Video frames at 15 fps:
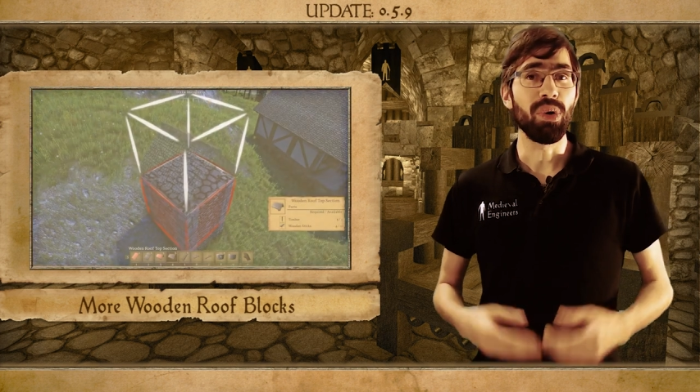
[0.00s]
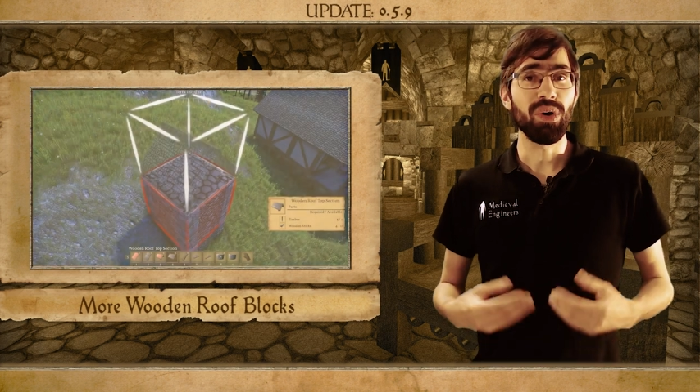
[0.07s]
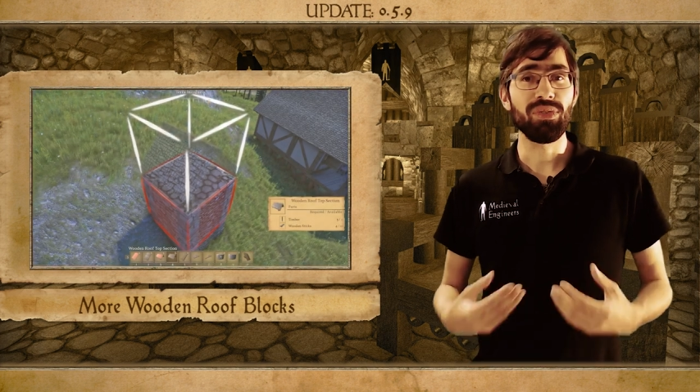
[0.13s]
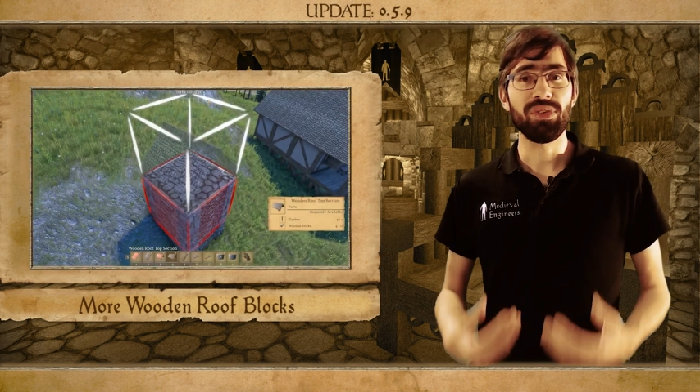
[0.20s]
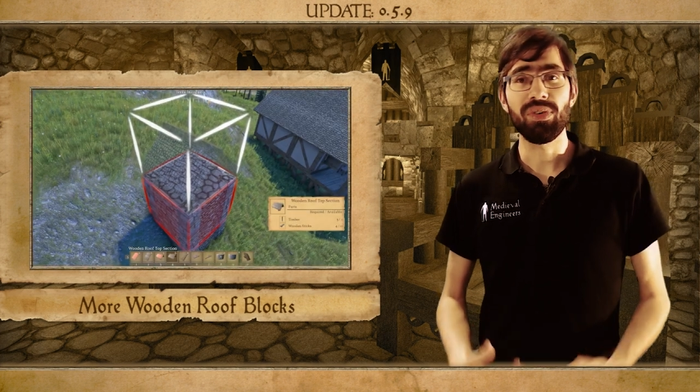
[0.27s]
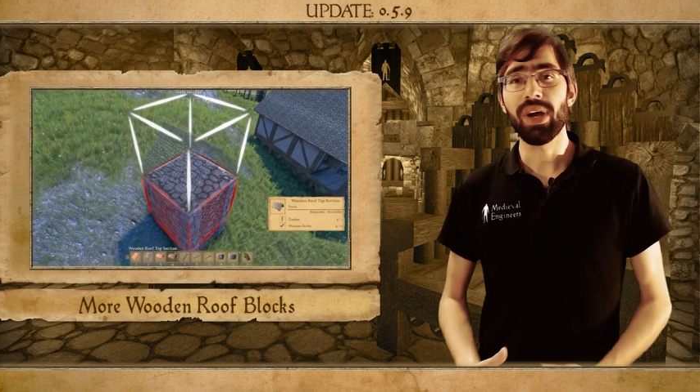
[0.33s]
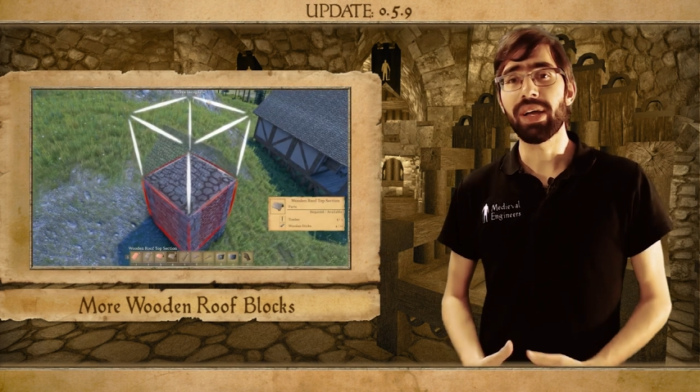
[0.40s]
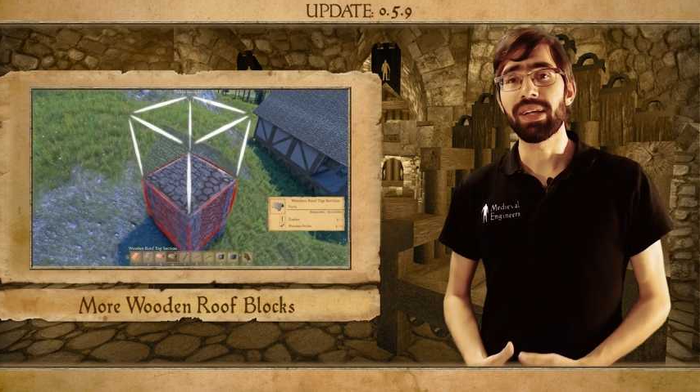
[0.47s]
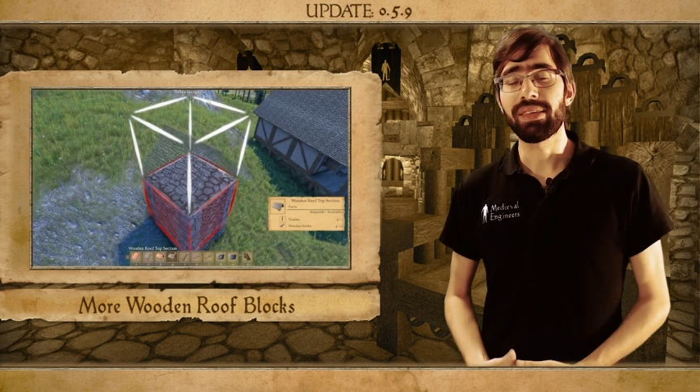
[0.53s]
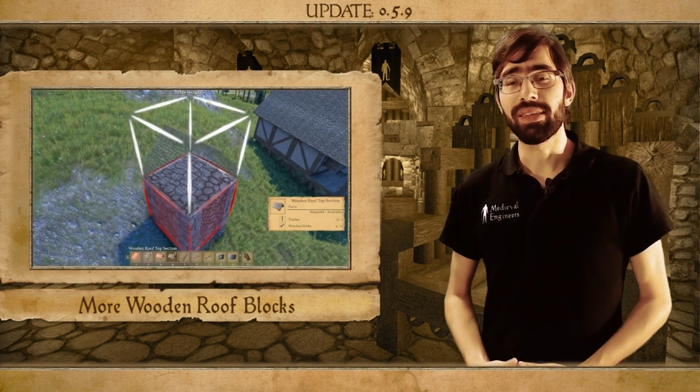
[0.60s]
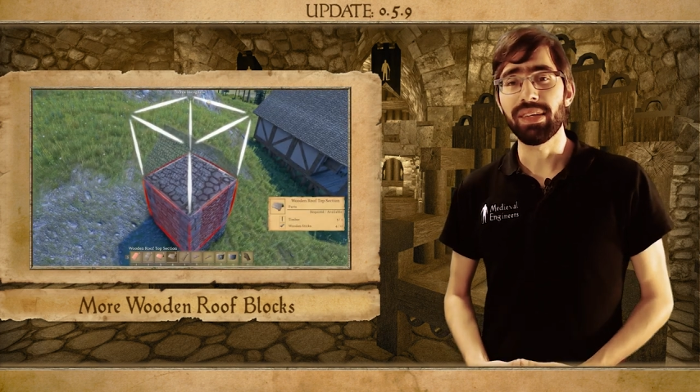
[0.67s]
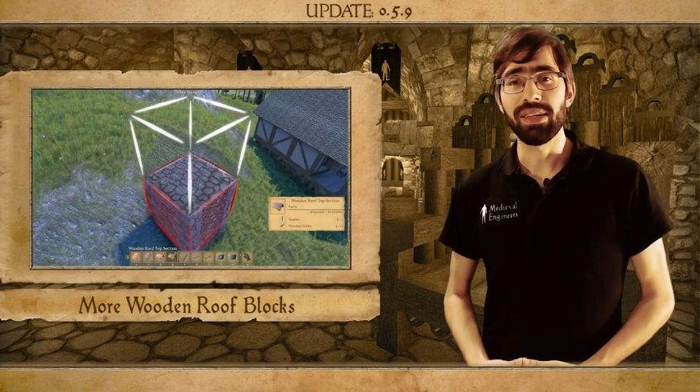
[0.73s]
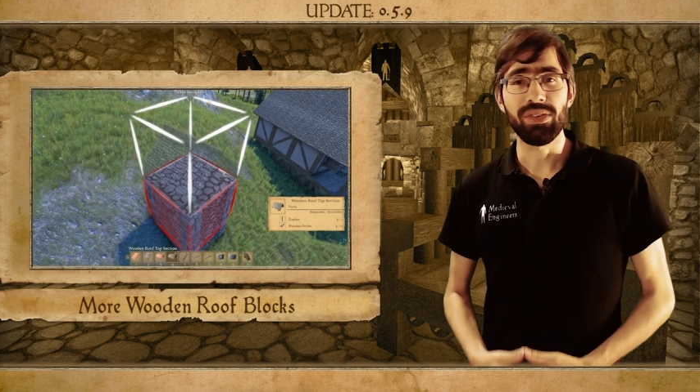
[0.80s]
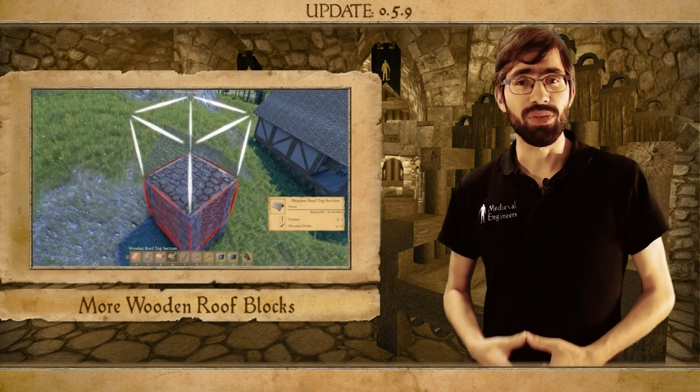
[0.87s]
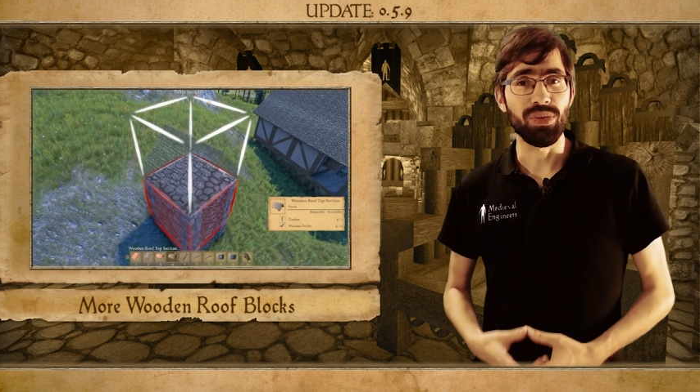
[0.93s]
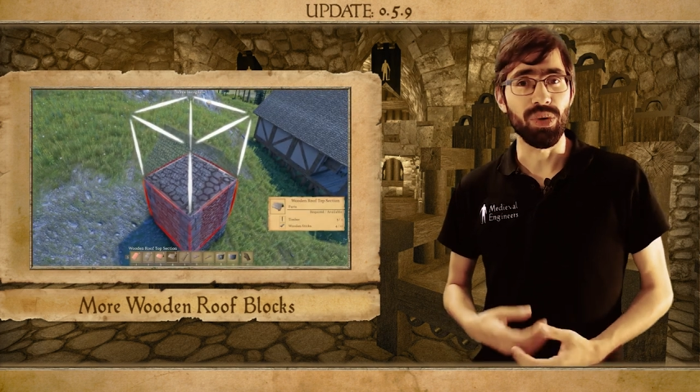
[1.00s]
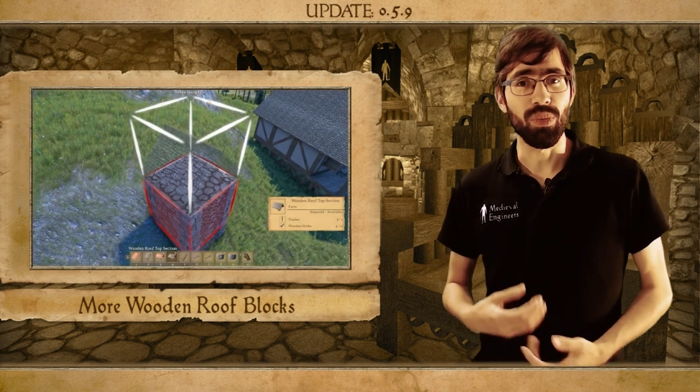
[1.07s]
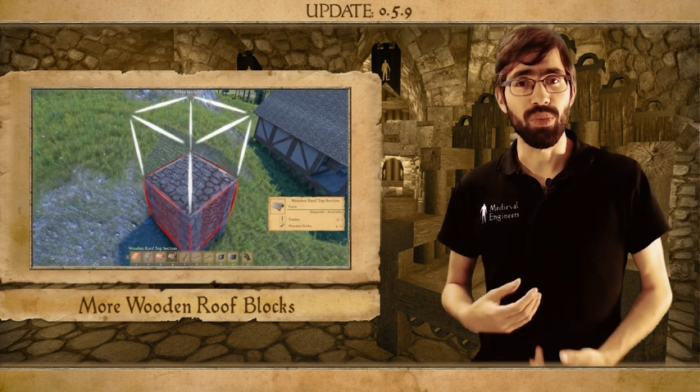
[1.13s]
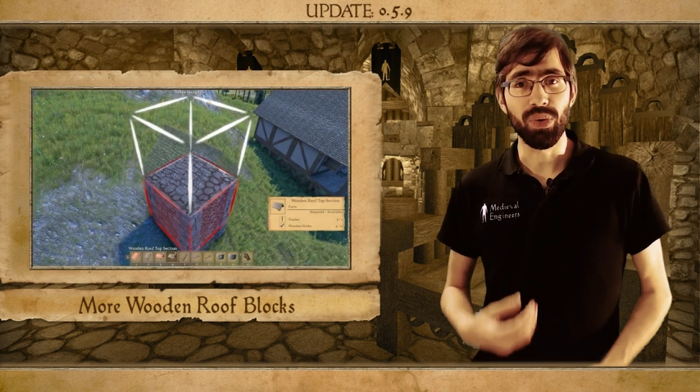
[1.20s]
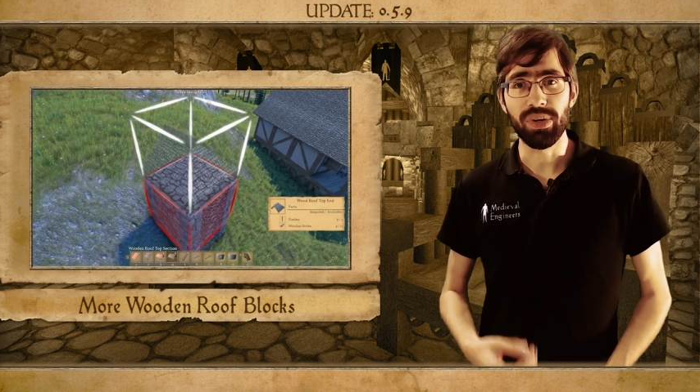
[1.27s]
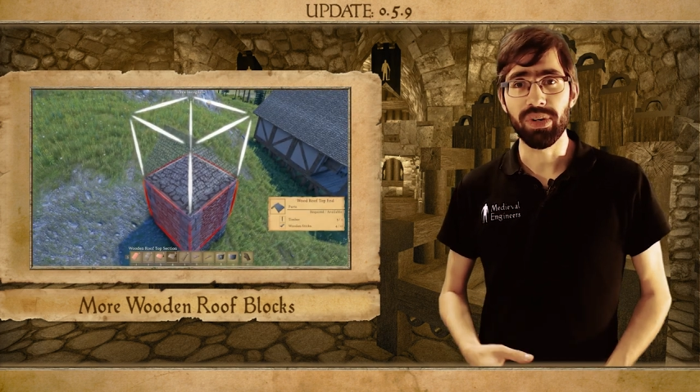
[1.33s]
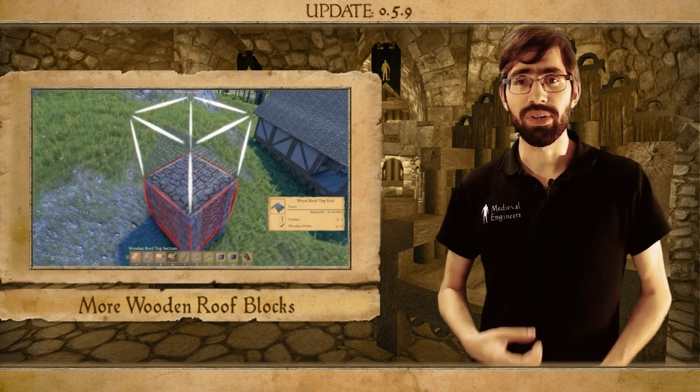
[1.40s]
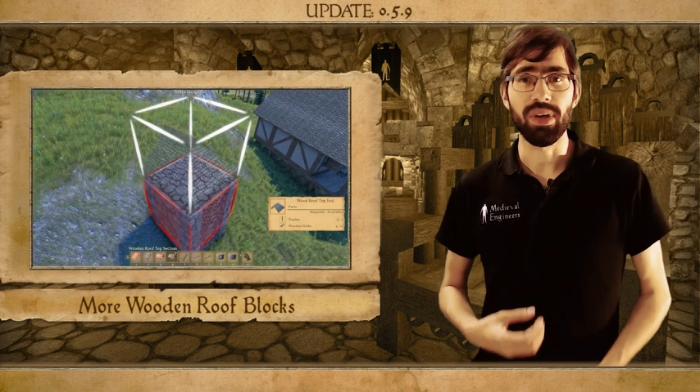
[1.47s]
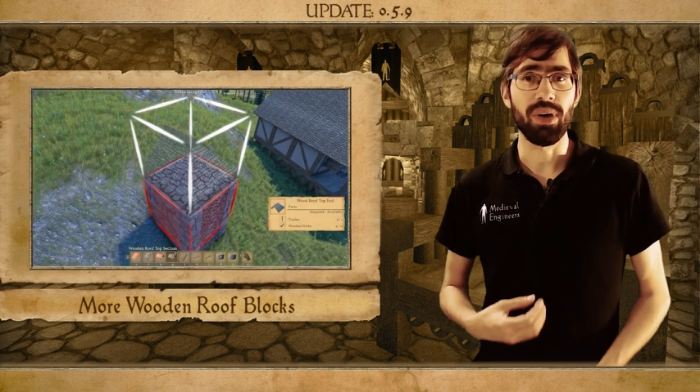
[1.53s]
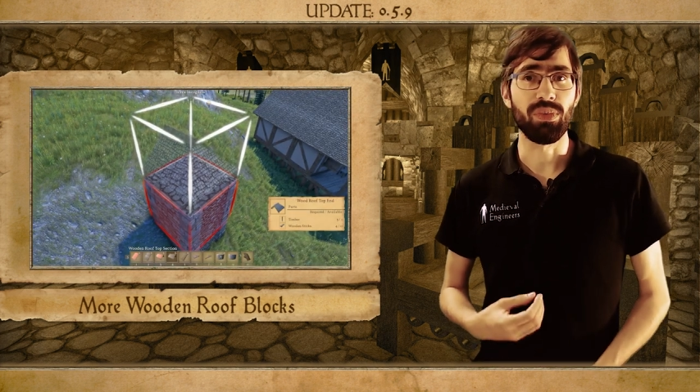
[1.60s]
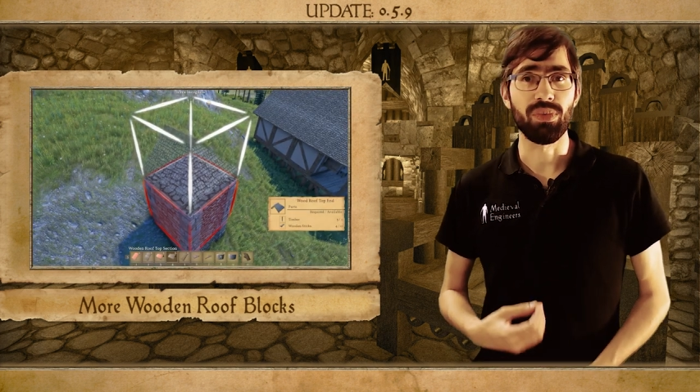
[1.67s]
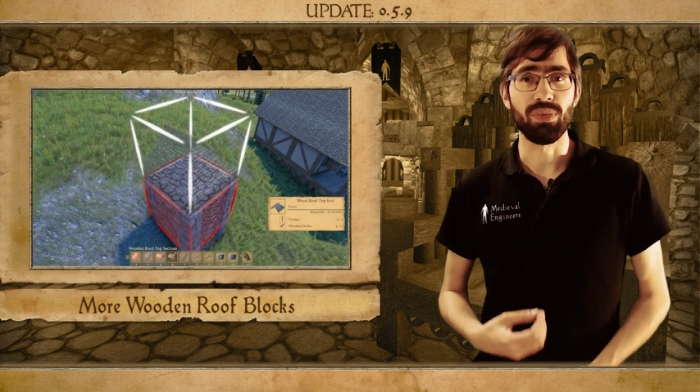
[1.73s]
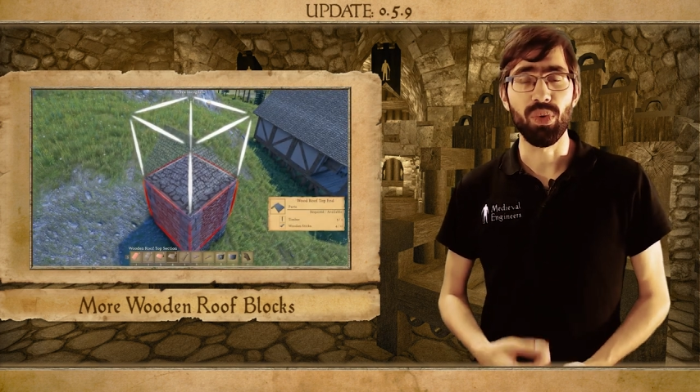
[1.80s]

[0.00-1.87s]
more variety to the wooden